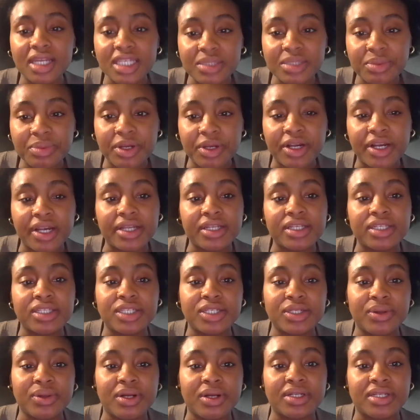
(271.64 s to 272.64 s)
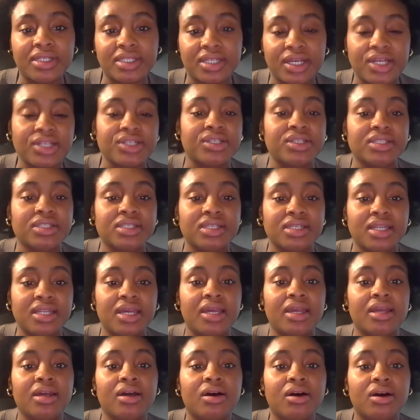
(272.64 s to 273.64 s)
and experience to our discussion
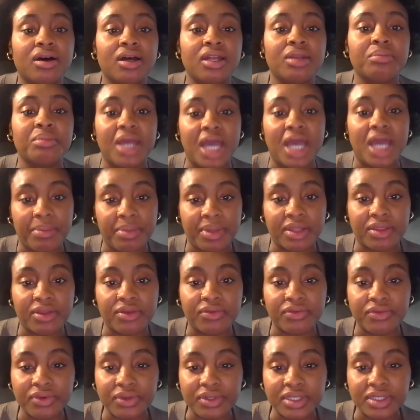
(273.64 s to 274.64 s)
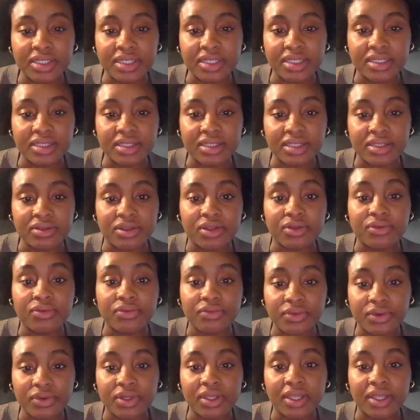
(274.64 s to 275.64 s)
today on mapping the food
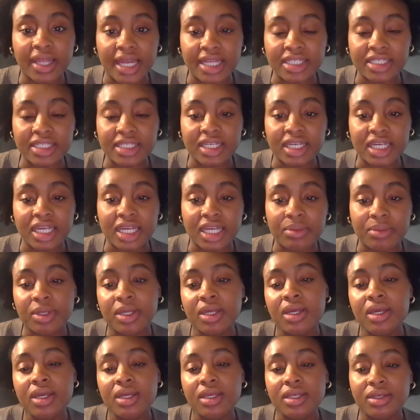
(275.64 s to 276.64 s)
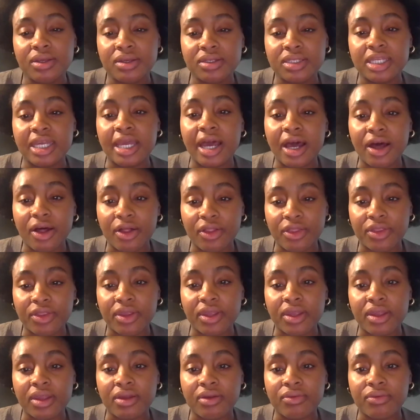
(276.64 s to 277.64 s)
landscape using
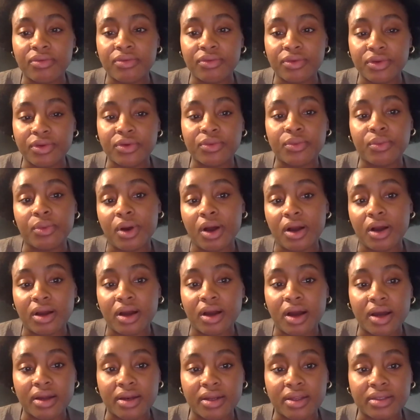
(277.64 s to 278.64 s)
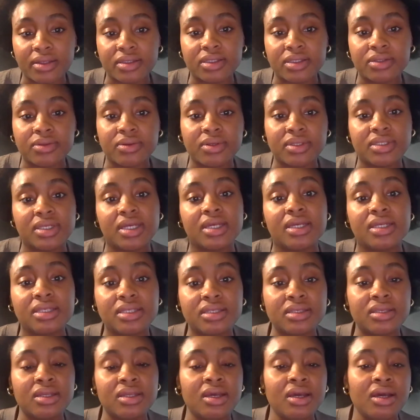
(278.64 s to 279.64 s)
healthy food walk audits to
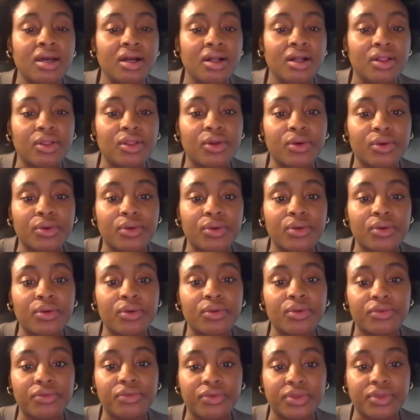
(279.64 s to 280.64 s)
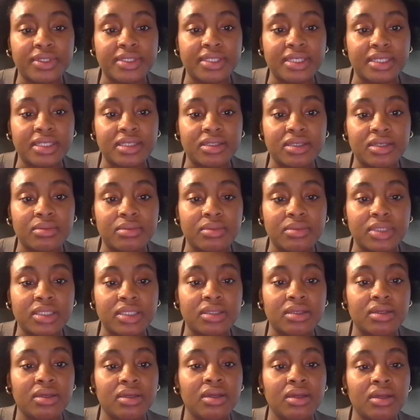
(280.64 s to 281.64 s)
assess local food
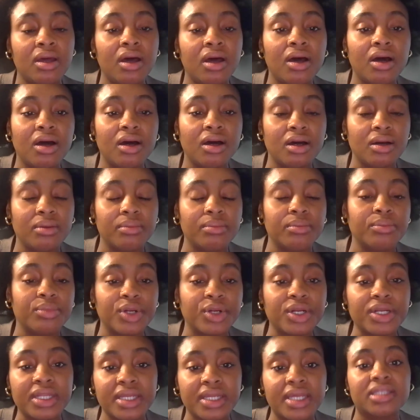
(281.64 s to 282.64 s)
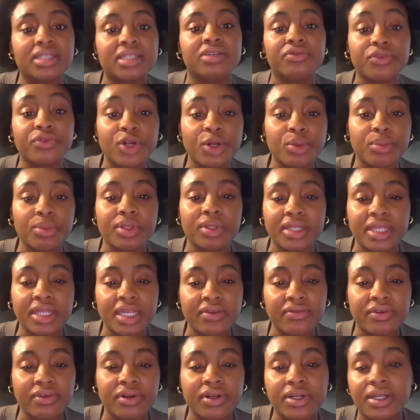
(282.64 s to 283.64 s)
systems. Brittany is a firm
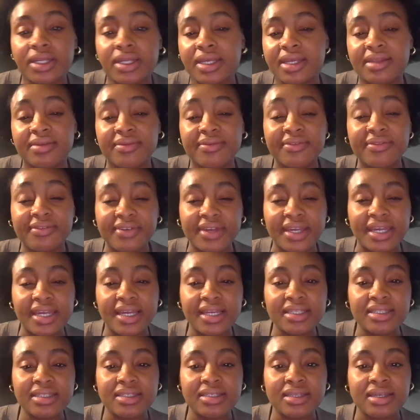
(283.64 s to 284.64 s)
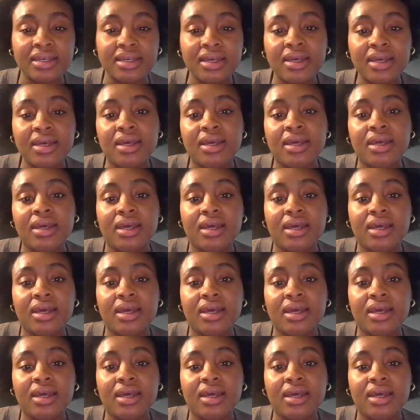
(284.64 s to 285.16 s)
believer in faith.